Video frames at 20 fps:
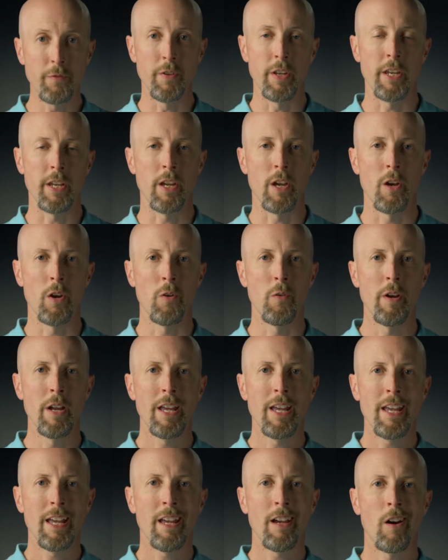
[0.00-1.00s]
video
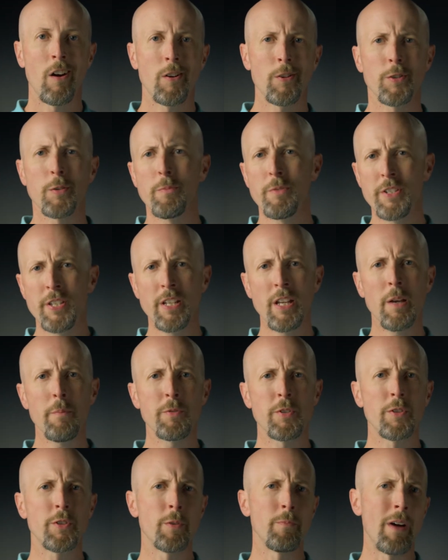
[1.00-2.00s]
are some
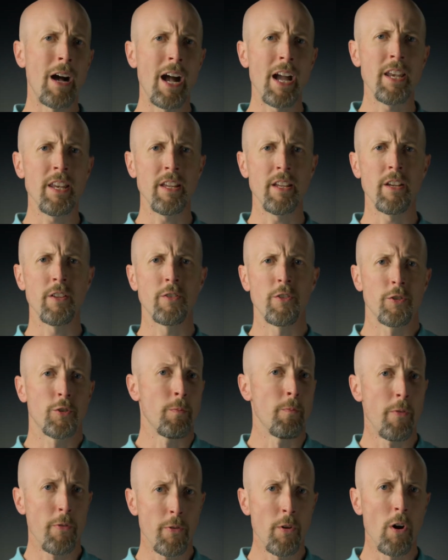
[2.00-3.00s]
tips and some ideas and
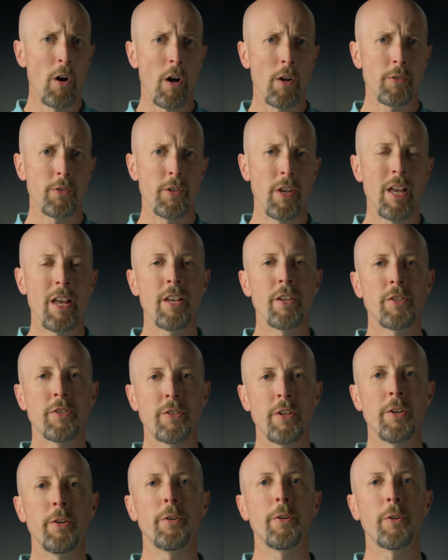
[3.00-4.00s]
some thoughts
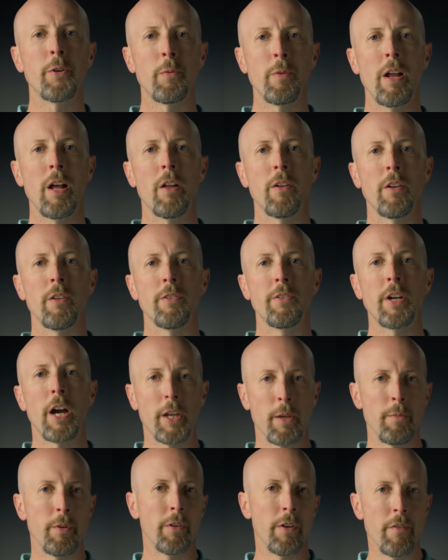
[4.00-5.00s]
centered around
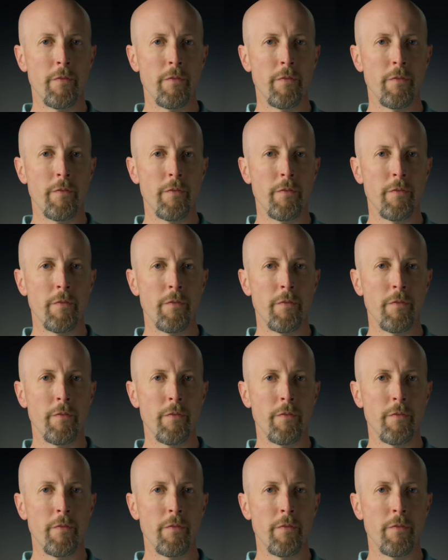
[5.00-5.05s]
documentary